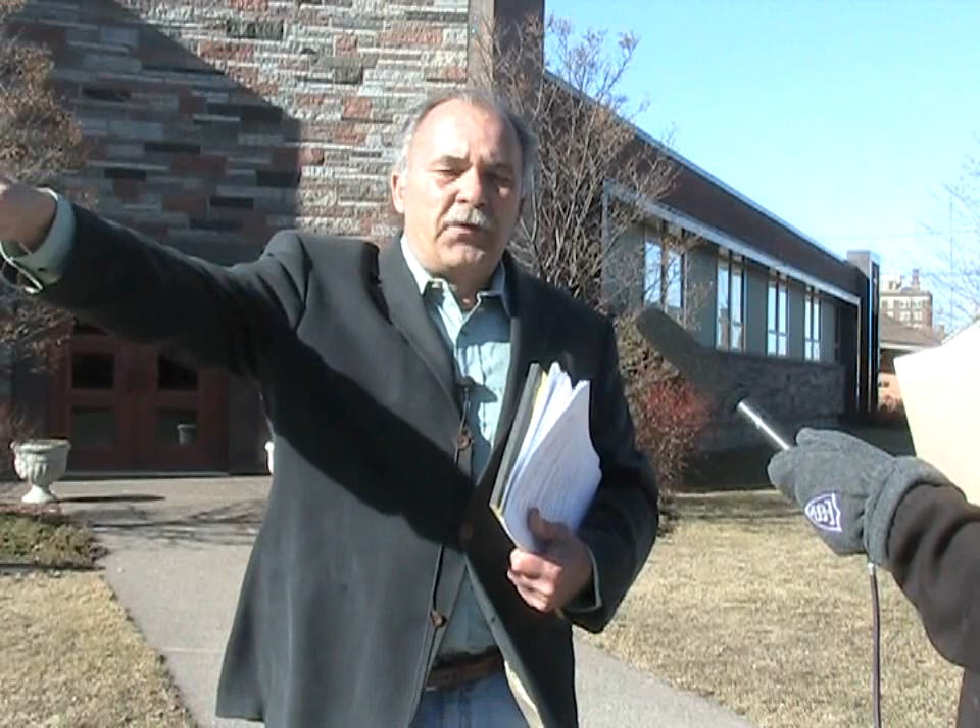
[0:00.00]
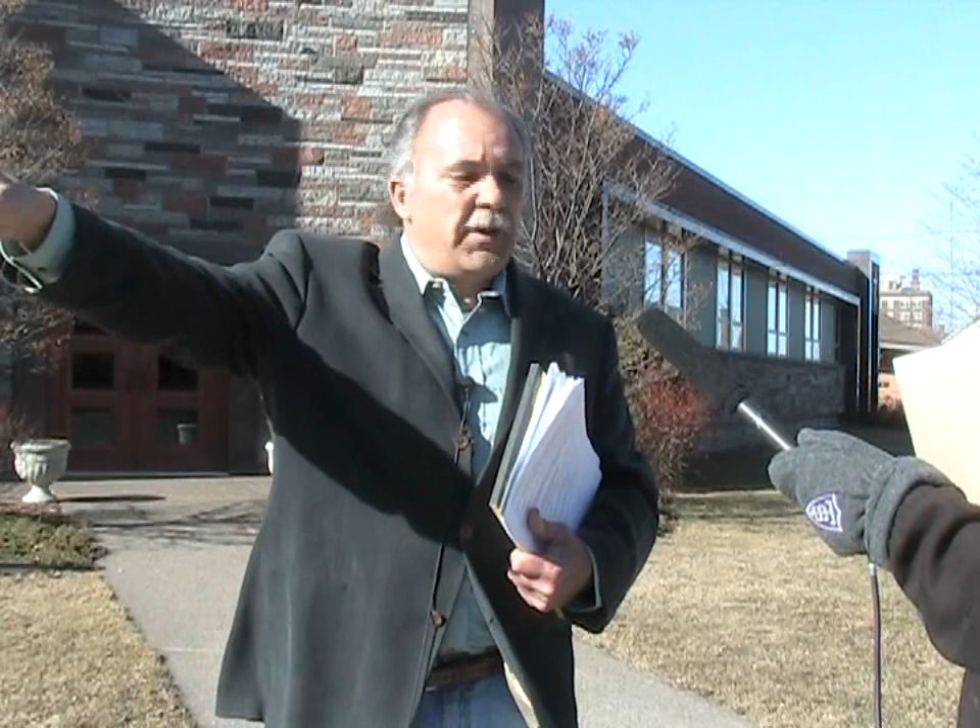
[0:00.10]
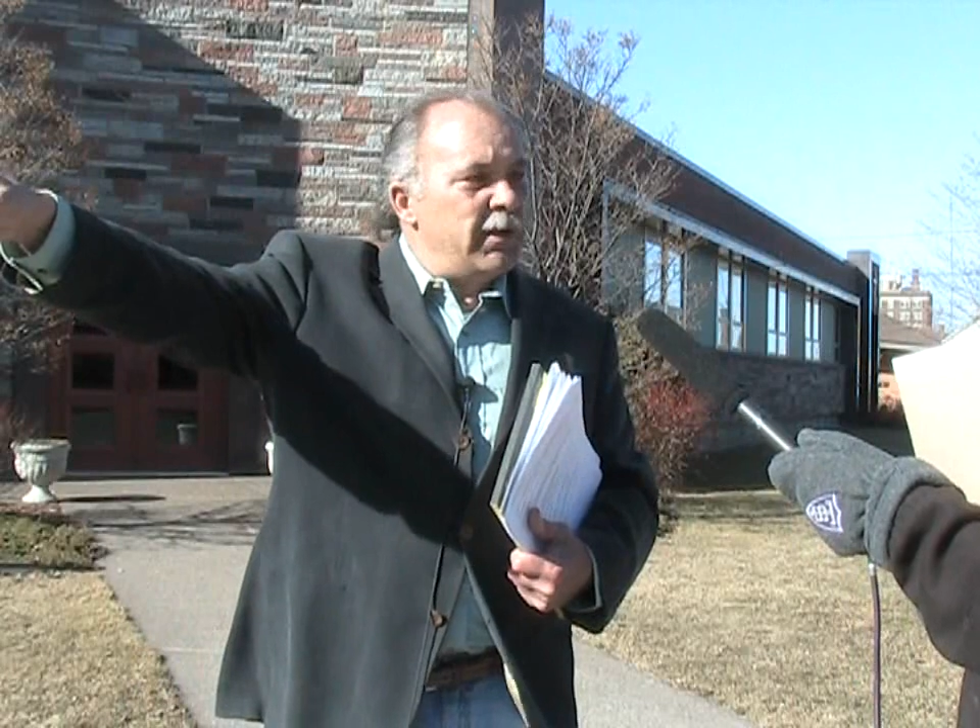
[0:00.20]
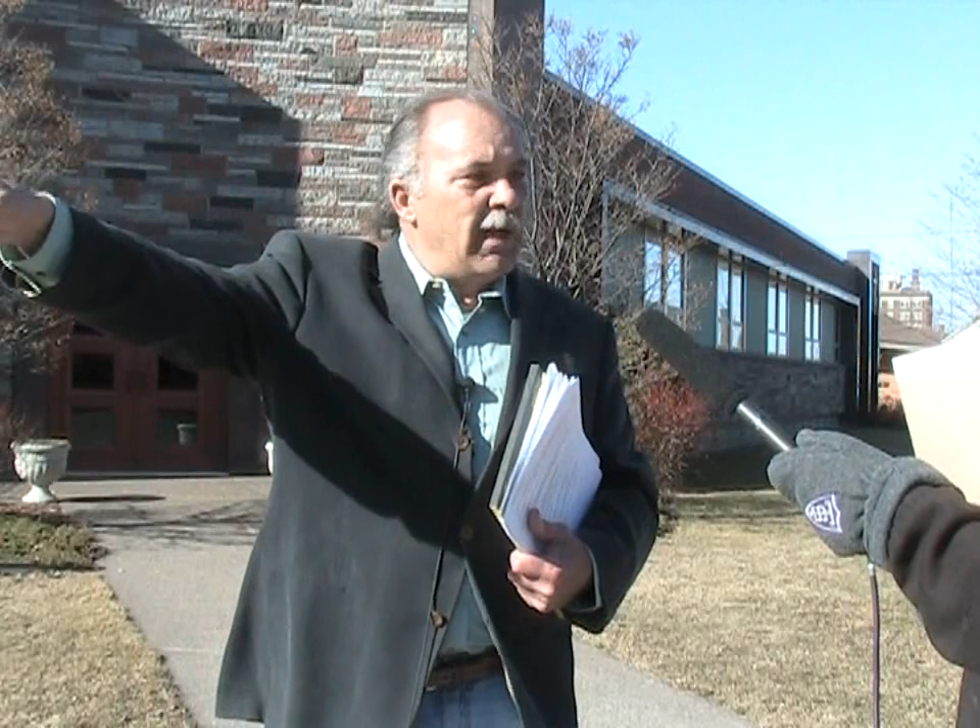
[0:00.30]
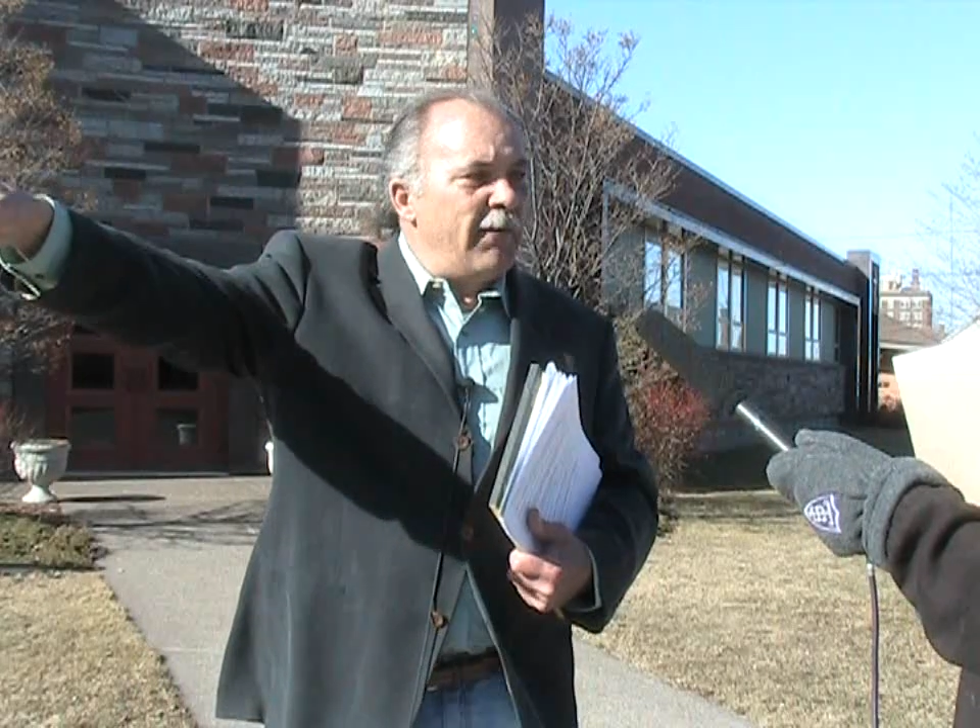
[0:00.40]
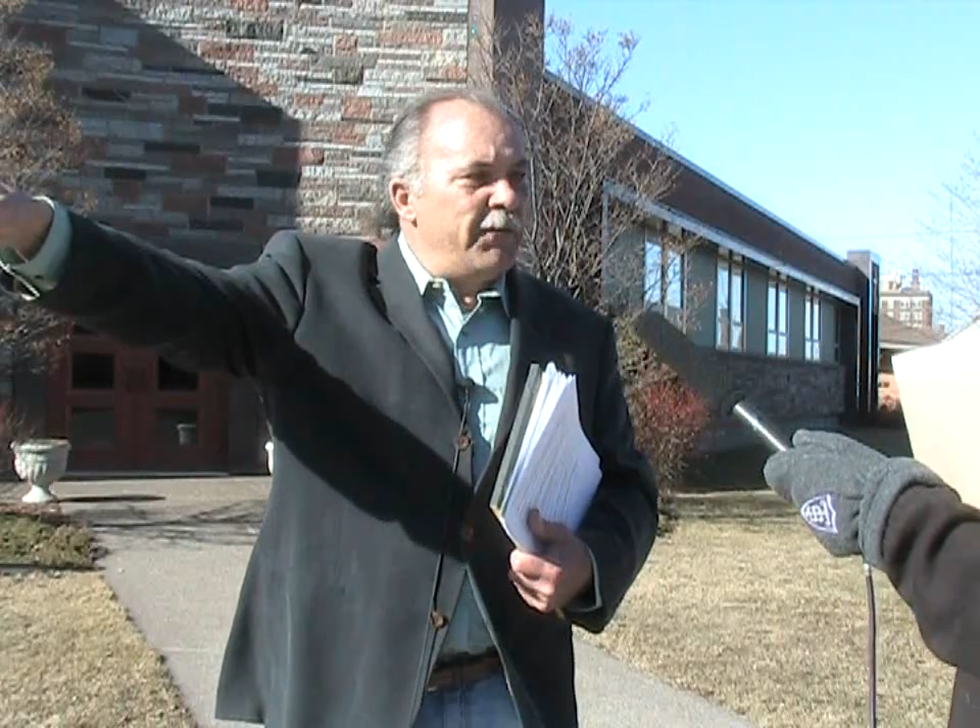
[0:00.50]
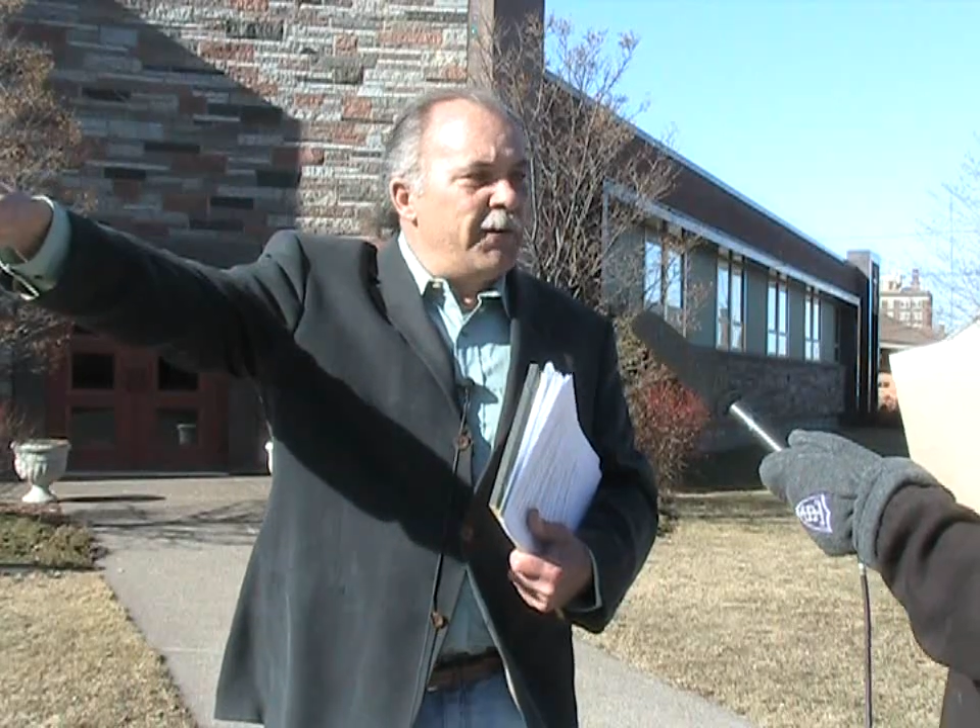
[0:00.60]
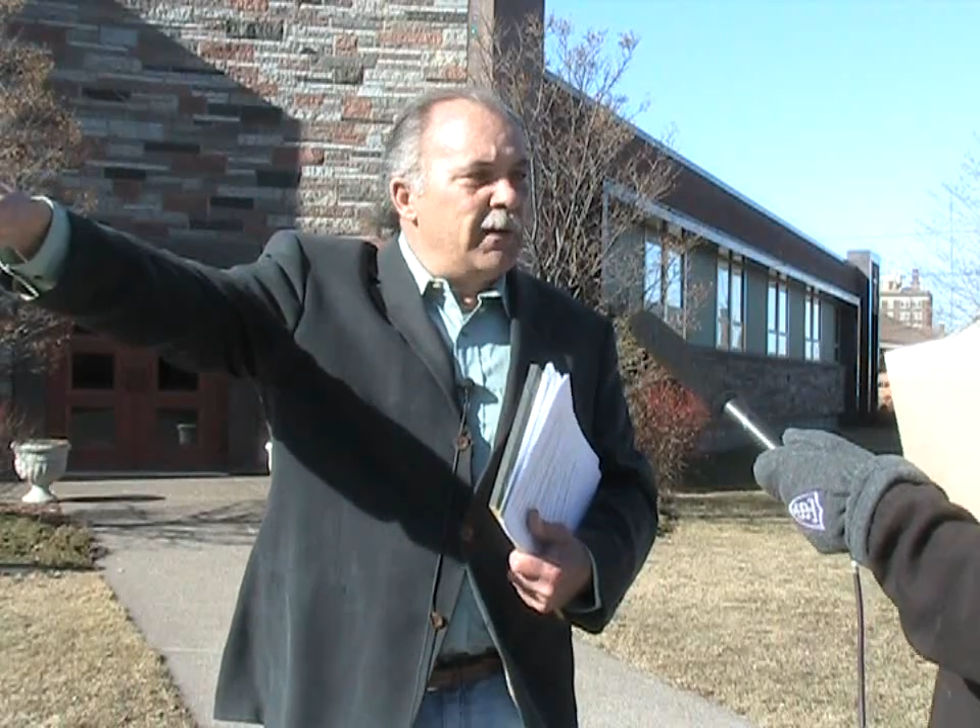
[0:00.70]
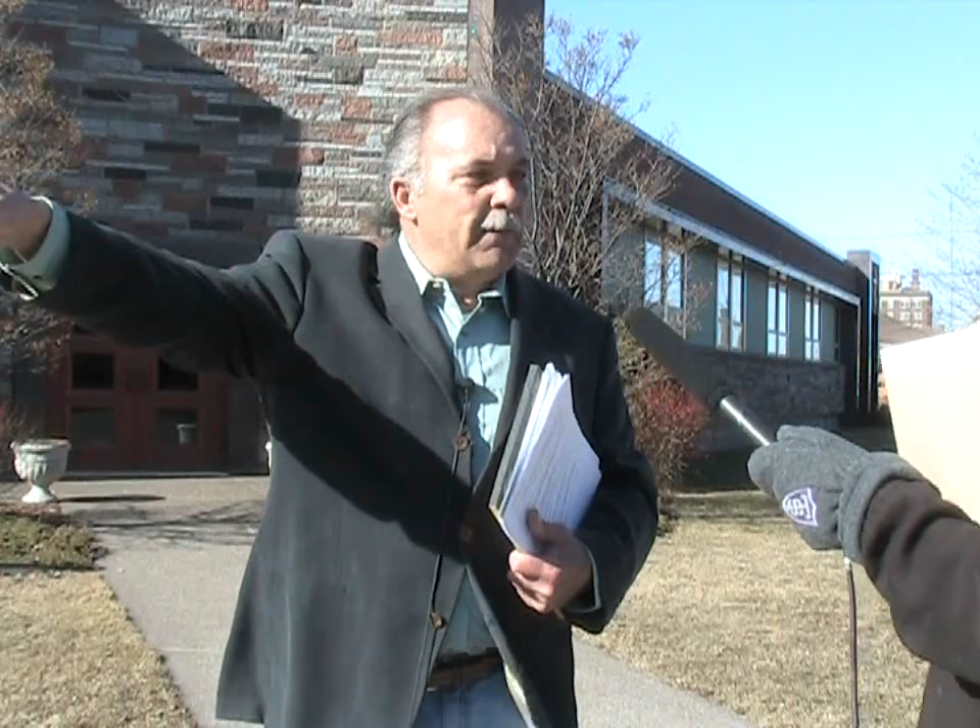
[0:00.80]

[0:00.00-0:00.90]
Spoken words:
for the deaf